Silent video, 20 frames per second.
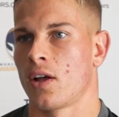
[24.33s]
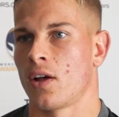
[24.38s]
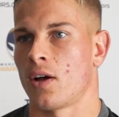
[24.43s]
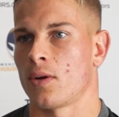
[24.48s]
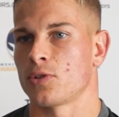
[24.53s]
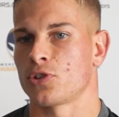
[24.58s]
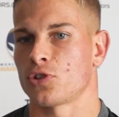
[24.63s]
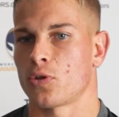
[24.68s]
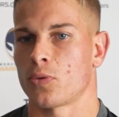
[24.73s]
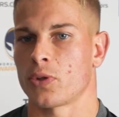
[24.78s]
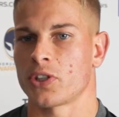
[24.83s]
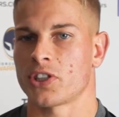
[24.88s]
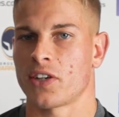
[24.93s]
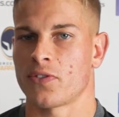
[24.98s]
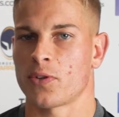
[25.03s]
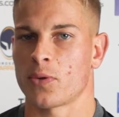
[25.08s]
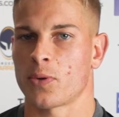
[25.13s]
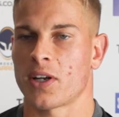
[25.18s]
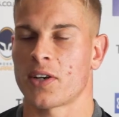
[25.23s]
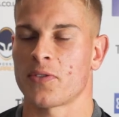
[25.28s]
I'm sure
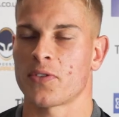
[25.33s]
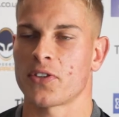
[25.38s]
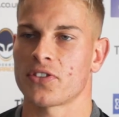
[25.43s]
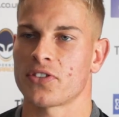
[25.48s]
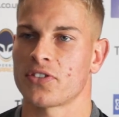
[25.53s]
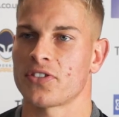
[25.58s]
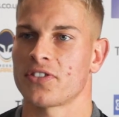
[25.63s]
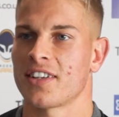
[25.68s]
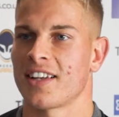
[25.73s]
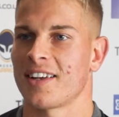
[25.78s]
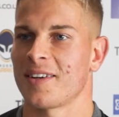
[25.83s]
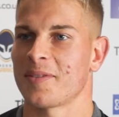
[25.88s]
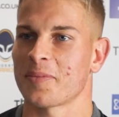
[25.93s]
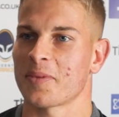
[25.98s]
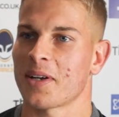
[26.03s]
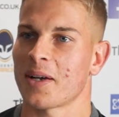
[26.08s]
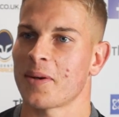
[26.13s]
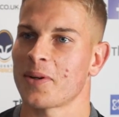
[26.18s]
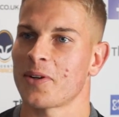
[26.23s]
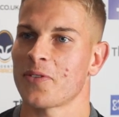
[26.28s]
whichever one of us is
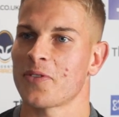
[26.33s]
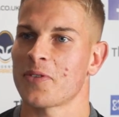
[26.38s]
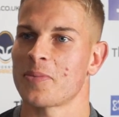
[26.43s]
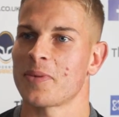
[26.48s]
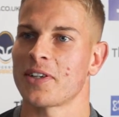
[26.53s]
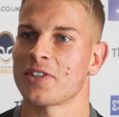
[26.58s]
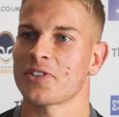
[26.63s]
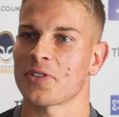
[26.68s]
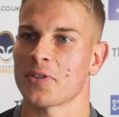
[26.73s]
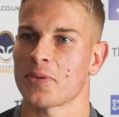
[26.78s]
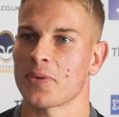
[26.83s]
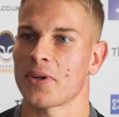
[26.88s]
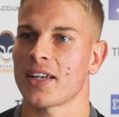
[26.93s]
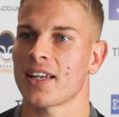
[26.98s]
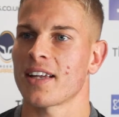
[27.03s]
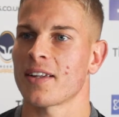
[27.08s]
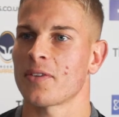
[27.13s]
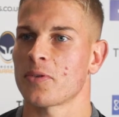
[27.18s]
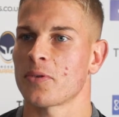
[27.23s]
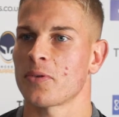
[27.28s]
coming off the bench on the
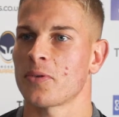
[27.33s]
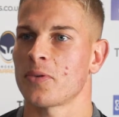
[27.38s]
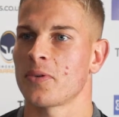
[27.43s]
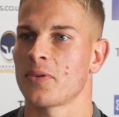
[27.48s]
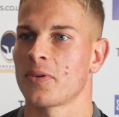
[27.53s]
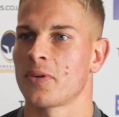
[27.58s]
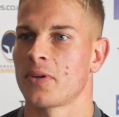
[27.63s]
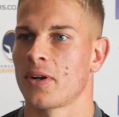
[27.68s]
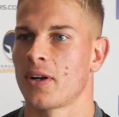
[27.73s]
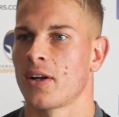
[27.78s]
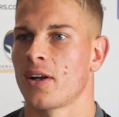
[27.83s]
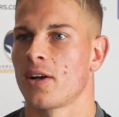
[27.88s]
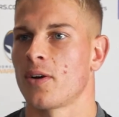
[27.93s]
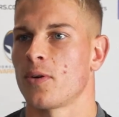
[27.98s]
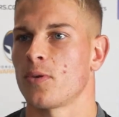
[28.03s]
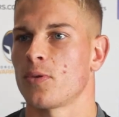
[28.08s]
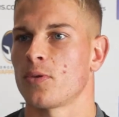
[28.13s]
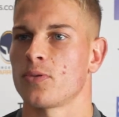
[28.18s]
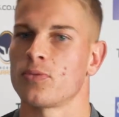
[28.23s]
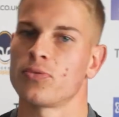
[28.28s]
weekend
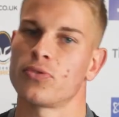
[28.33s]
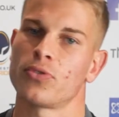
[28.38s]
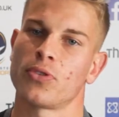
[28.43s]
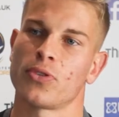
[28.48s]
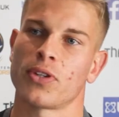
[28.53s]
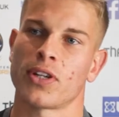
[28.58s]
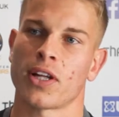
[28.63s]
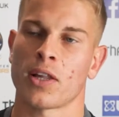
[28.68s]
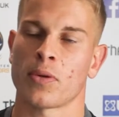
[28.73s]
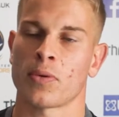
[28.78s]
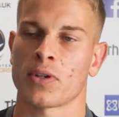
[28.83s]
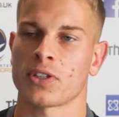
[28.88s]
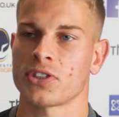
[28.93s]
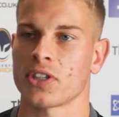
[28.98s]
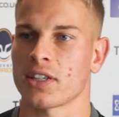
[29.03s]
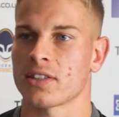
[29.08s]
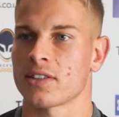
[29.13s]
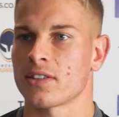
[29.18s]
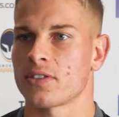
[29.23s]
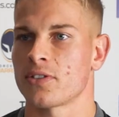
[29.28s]
will do the other one
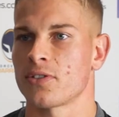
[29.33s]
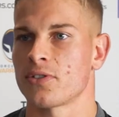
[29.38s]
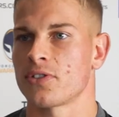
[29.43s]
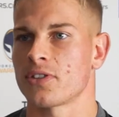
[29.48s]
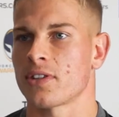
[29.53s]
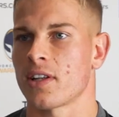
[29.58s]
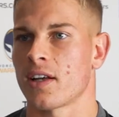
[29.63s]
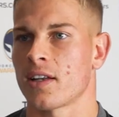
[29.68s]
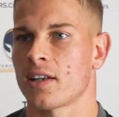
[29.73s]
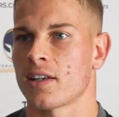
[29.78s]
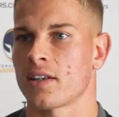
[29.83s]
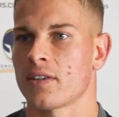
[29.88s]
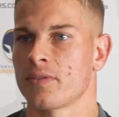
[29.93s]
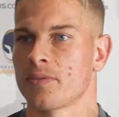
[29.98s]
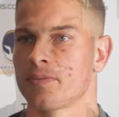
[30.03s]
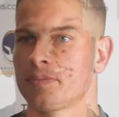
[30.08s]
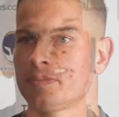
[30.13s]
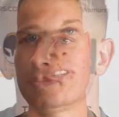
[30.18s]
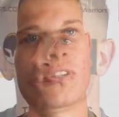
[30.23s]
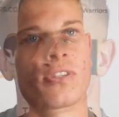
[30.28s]
justice who's starting.
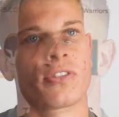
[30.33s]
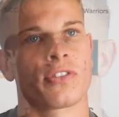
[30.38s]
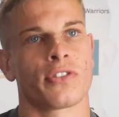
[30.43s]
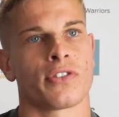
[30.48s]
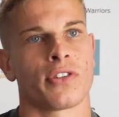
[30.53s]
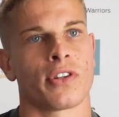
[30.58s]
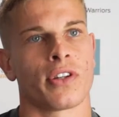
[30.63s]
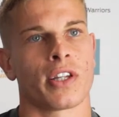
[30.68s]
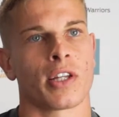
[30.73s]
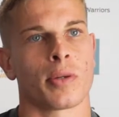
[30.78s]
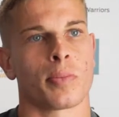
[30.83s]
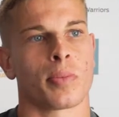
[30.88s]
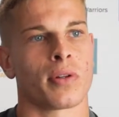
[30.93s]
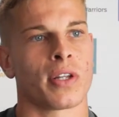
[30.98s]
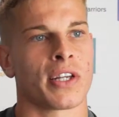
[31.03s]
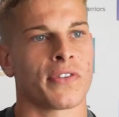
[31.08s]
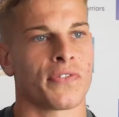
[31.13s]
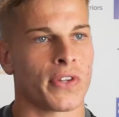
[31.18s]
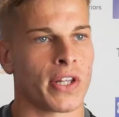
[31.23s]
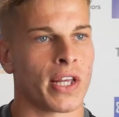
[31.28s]
There's certainly a
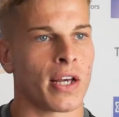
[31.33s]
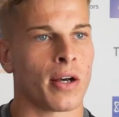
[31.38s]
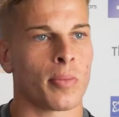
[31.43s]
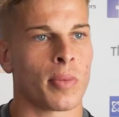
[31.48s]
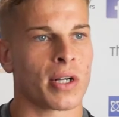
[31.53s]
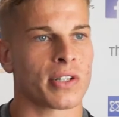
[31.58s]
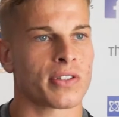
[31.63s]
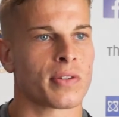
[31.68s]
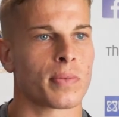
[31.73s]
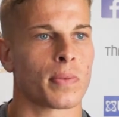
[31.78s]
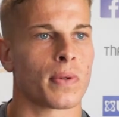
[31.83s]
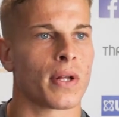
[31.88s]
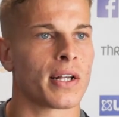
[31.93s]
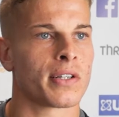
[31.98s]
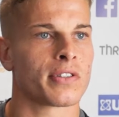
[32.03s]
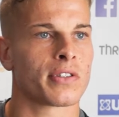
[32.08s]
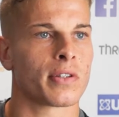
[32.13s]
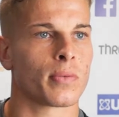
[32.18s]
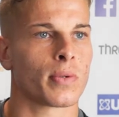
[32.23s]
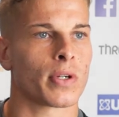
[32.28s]
belief now amongst the
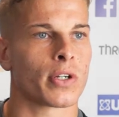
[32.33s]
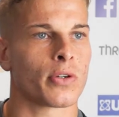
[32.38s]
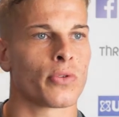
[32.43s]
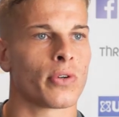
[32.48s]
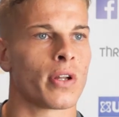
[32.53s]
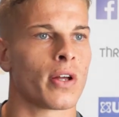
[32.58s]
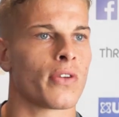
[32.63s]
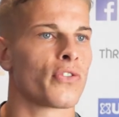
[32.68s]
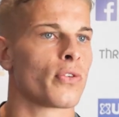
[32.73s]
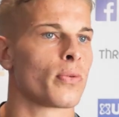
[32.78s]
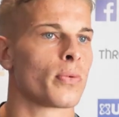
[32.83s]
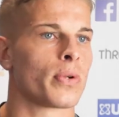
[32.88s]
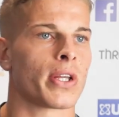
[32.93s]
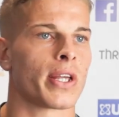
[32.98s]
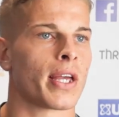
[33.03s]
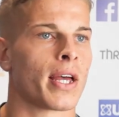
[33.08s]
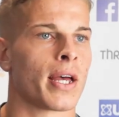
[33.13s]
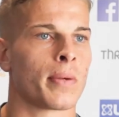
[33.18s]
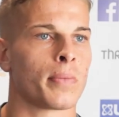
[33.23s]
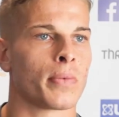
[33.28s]
players that we're good enough to win a
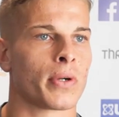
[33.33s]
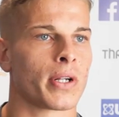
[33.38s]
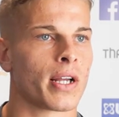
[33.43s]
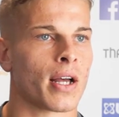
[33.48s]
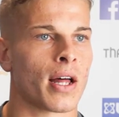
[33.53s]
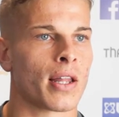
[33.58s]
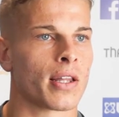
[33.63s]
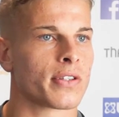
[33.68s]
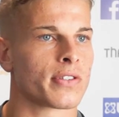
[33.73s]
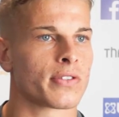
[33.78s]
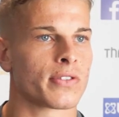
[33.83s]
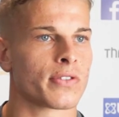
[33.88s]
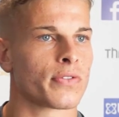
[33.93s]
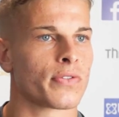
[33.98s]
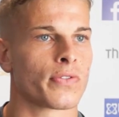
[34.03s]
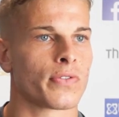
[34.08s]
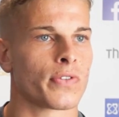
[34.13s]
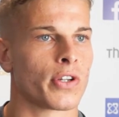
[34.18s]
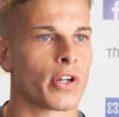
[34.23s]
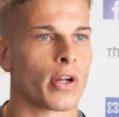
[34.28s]
game regardless
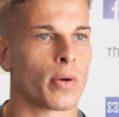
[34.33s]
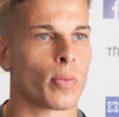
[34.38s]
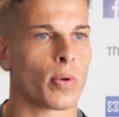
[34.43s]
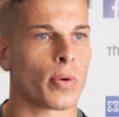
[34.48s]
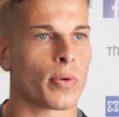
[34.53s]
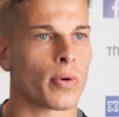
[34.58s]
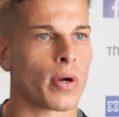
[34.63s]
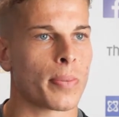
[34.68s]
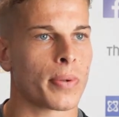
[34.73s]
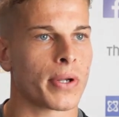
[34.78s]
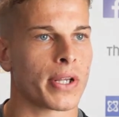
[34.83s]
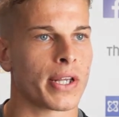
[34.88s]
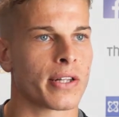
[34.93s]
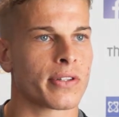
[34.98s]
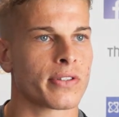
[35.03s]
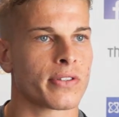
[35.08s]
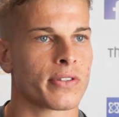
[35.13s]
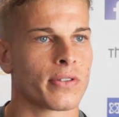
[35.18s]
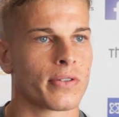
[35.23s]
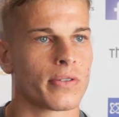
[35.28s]
of, you know, what we're up
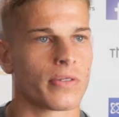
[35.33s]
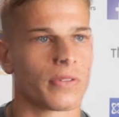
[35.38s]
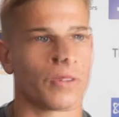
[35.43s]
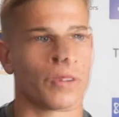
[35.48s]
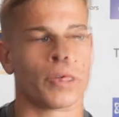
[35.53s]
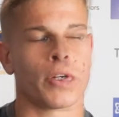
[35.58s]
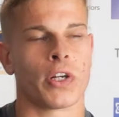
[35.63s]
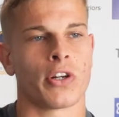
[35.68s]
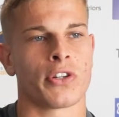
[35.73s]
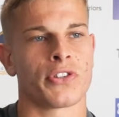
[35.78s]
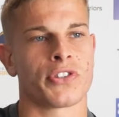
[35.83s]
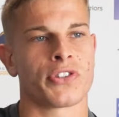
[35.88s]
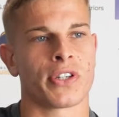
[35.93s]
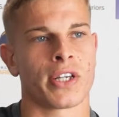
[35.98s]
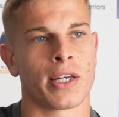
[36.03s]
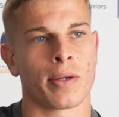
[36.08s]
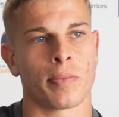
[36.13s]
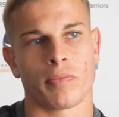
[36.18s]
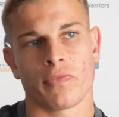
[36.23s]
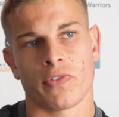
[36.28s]
against. We heard
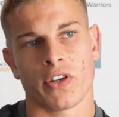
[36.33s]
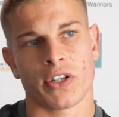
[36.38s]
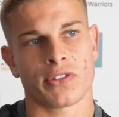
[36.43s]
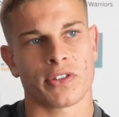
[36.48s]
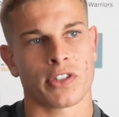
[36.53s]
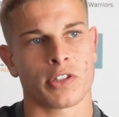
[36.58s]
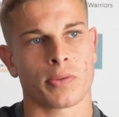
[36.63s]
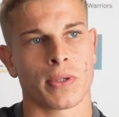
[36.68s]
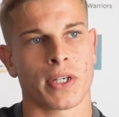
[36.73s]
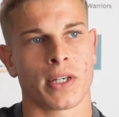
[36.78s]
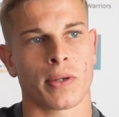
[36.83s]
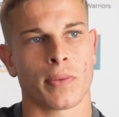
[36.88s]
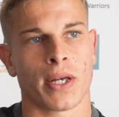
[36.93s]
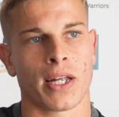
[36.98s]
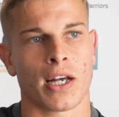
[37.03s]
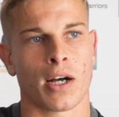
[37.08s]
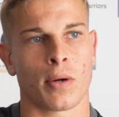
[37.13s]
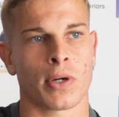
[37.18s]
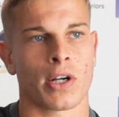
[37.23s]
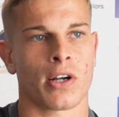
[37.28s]
Sam Vesti speak
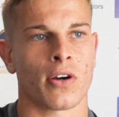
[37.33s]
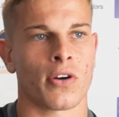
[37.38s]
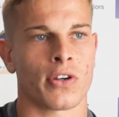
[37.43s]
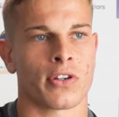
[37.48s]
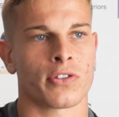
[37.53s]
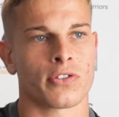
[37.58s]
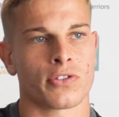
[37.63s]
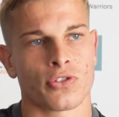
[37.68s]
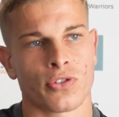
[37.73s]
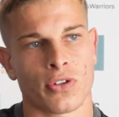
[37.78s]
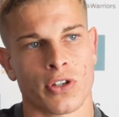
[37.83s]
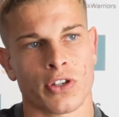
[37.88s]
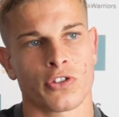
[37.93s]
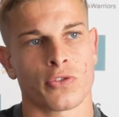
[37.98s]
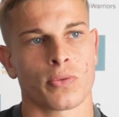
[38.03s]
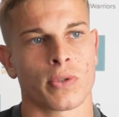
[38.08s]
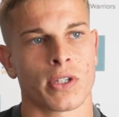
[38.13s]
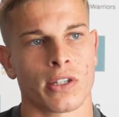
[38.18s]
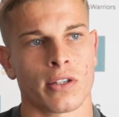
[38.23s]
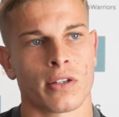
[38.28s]
about how we're kind of trying to
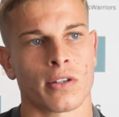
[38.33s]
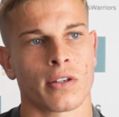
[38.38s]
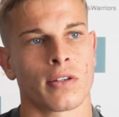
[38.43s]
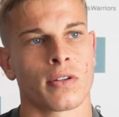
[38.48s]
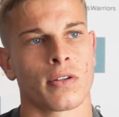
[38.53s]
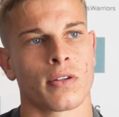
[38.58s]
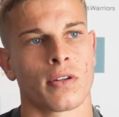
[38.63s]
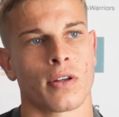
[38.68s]
swing the